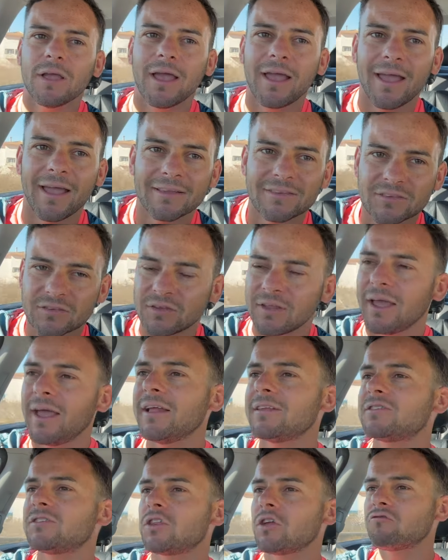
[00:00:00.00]
it's
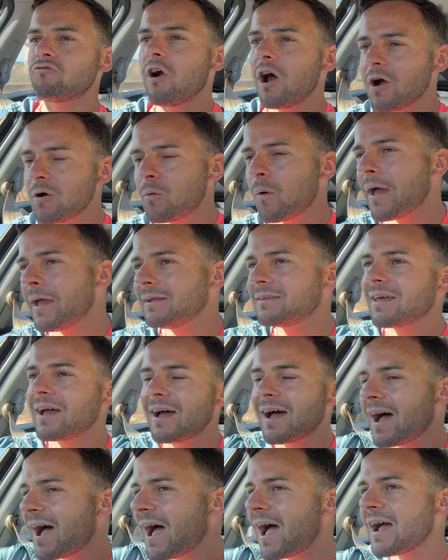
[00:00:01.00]
the wrong way
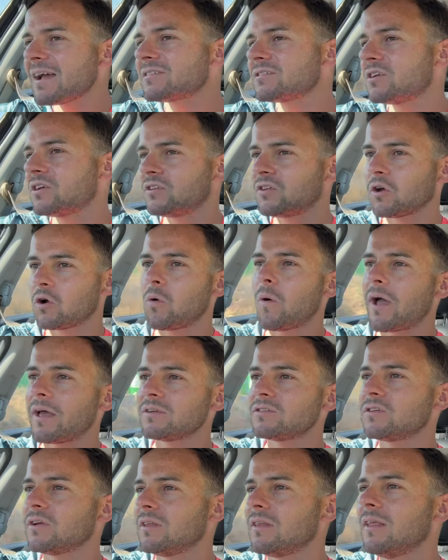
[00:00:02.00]
to ask the
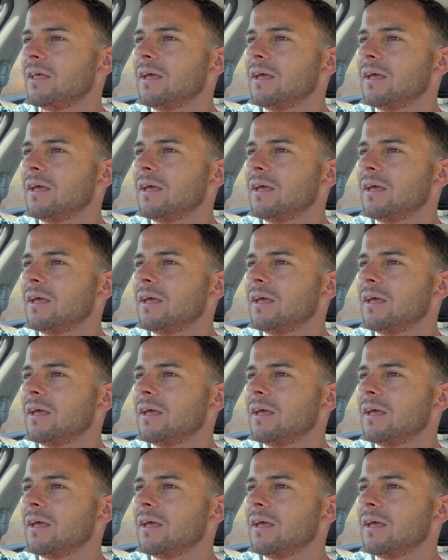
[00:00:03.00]
question.